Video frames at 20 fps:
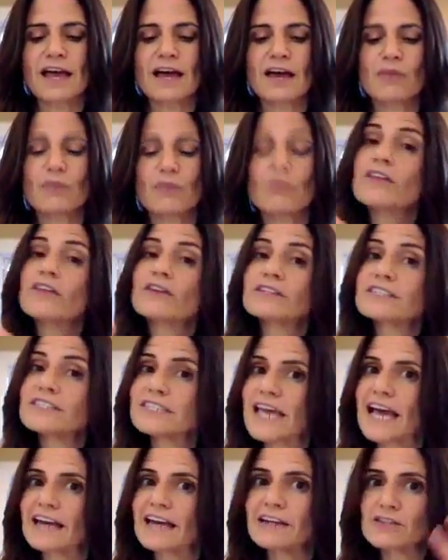whether it's
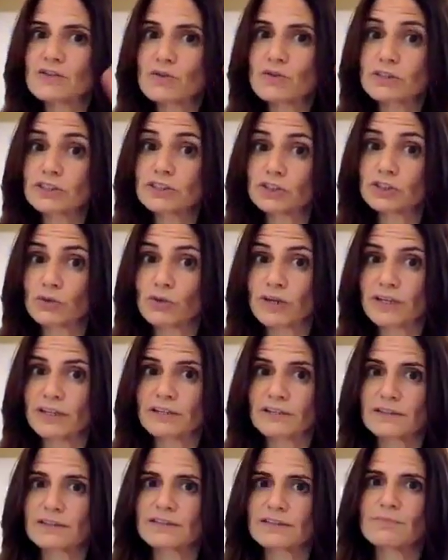sadness or joy,
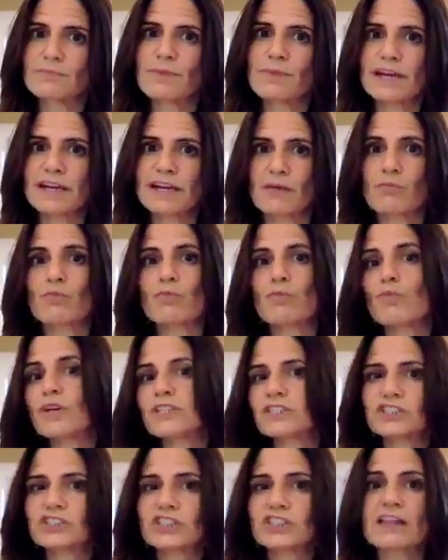depending on
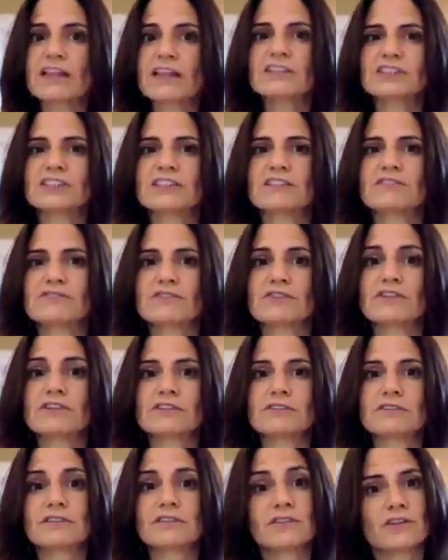what's challenging
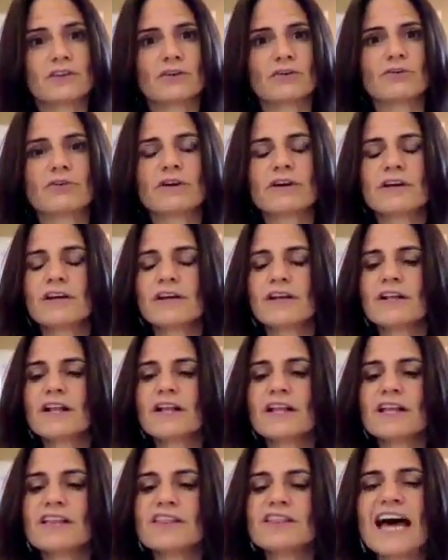for you.
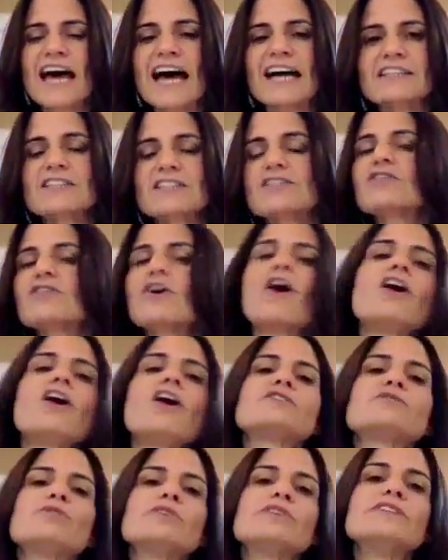That
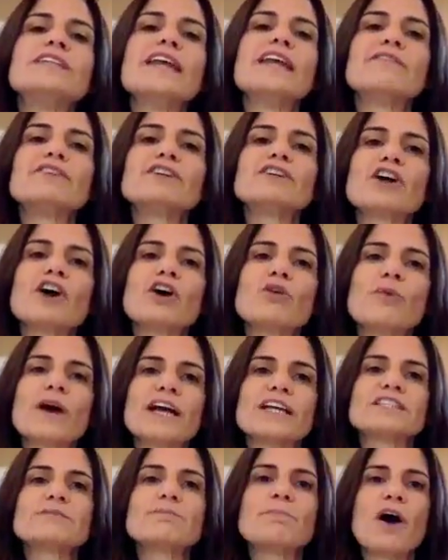salt will never go
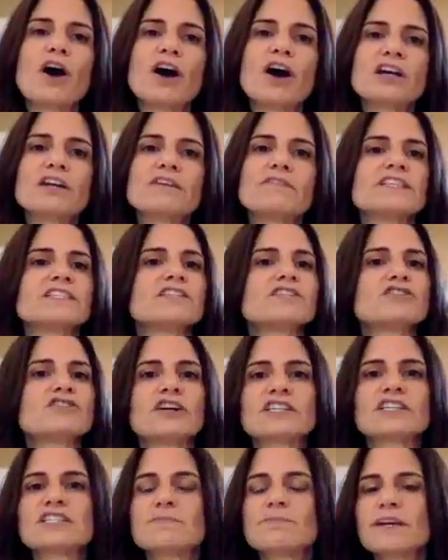away. It's part of us. It's our
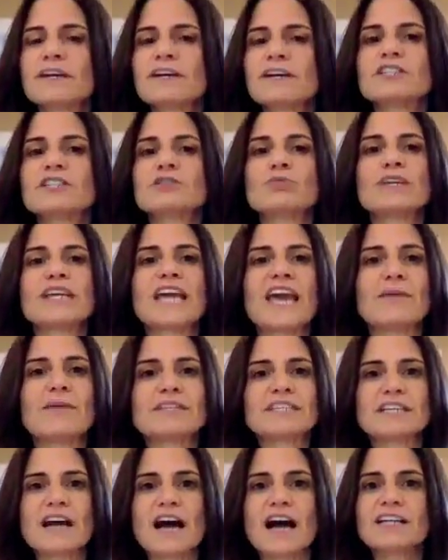experience. We came
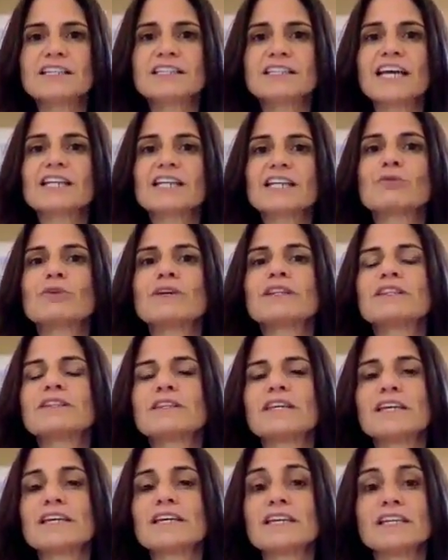into contact with it.
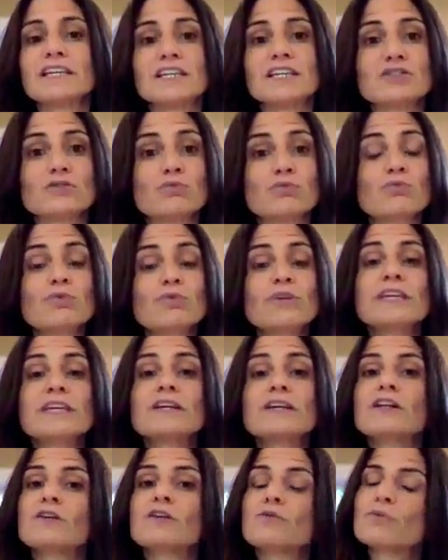It's
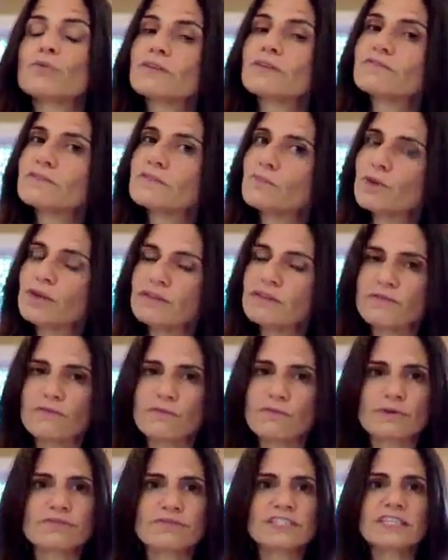real.
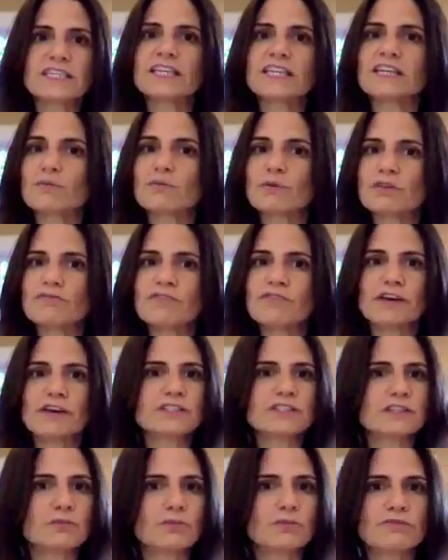We've seen it. We
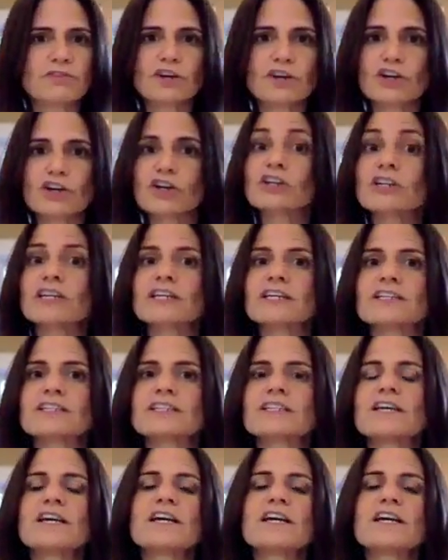felt it. We've heard it.